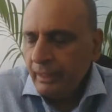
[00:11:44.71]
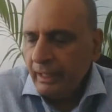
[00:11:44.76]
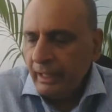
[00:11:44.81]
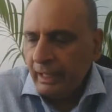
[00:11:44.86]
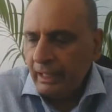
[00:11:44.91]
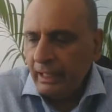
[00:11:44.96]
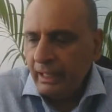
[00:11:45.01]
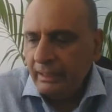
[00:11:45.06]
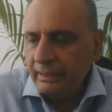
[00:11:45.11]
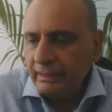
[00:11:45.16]

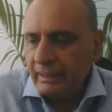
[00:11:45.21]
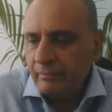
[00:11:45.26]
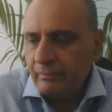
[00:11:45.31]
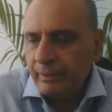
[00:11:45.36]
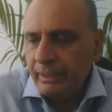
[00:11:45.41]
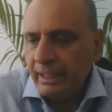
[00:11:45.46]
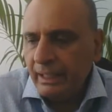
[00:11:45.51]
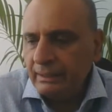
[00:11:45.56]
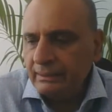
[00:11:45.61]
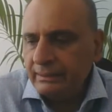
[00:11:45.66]
L&T,
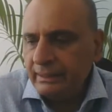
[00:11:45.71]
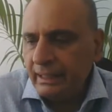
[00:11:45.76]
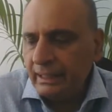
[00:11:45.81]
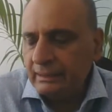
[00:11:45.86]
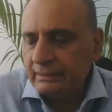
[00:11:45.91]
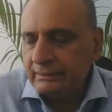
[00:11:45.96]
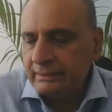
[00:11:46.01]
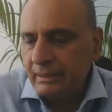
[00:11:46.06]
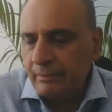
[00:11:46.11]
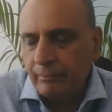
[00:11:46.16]

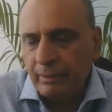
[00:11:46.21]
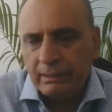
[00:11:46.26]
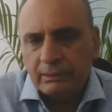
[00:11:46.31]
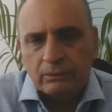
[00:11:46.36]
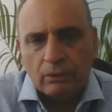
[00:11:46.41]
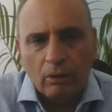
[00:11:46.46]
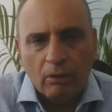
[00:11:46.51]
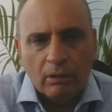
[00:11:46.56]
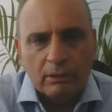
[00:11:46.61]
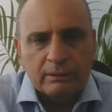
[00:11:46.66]
BHEL, Siemens,
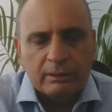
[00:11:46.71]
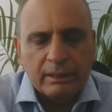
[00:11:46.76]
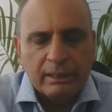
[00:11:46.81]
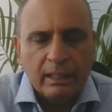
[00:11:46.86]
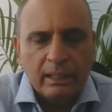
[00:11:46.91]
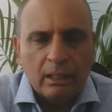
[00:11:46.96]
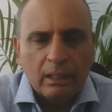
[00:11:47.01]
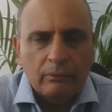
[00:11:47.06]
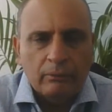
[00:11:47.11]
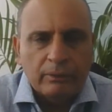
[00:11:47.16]
all three
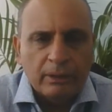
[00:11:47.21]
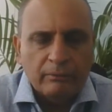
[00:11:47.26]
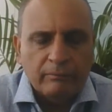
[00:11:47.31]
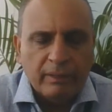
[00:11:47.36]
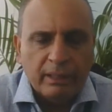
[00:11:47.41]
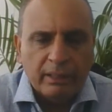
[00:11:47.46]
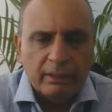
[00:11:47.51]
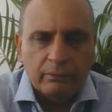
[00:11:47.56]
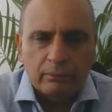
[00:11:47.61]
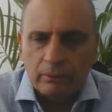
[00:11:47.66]
are looking
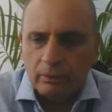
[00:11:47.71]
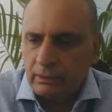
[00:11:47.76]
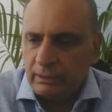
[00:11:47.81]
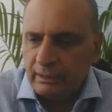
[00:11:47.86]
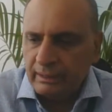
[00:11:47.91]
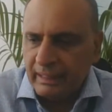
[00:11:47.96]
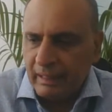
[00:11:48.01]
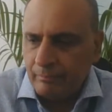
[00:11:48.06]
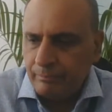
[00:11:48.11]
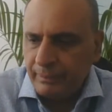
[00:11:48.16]
very good on the
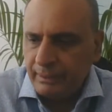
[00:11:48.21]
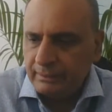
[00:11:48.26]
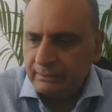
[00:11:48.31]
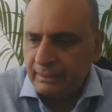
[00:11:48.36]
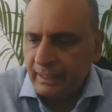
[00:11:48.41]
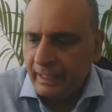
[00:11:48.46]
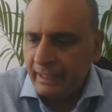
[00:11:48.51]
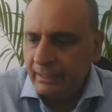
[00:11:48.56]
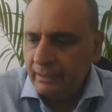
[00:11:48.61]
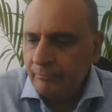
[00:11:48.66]
capex
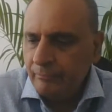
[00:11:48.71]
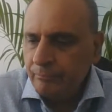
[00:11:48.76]
side.